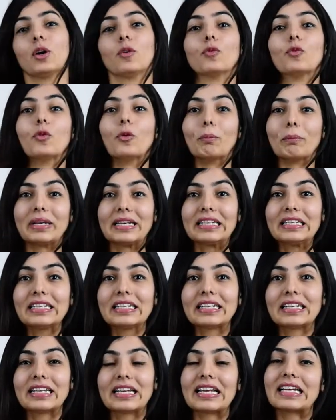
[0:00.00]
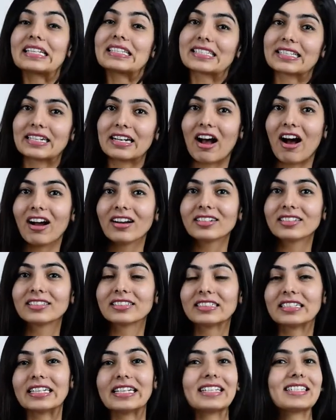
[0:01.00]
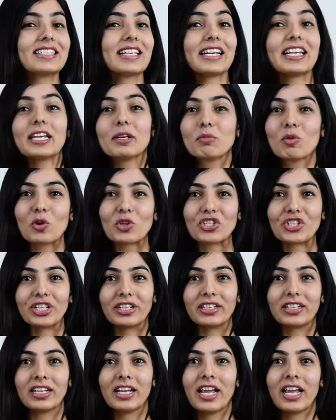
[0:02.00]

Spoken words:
For me, it's an art, it's an emotion.